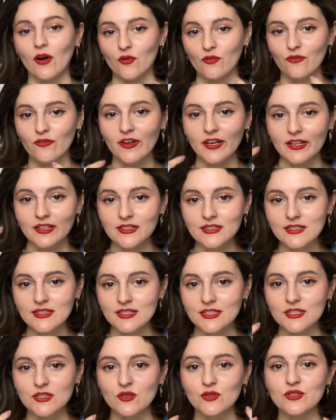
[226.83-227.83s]
Our
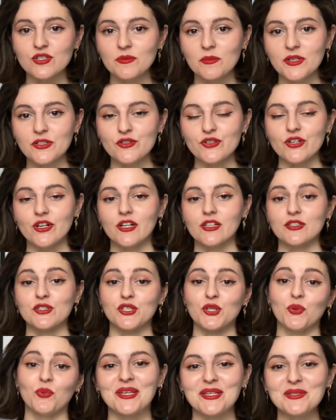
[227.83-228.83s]
face is not
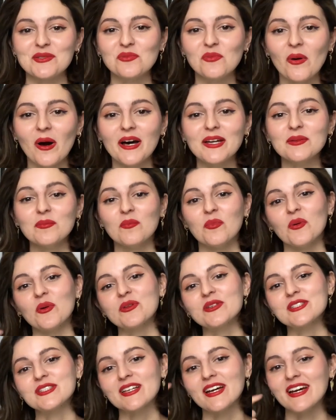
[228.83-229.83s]
symmetrical, so guess what?
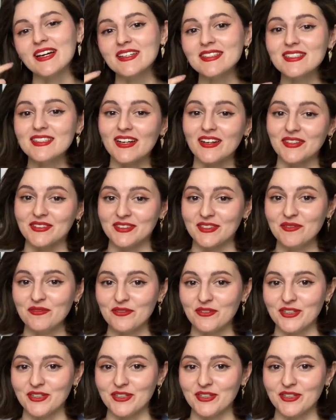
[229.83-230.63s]
Both sides are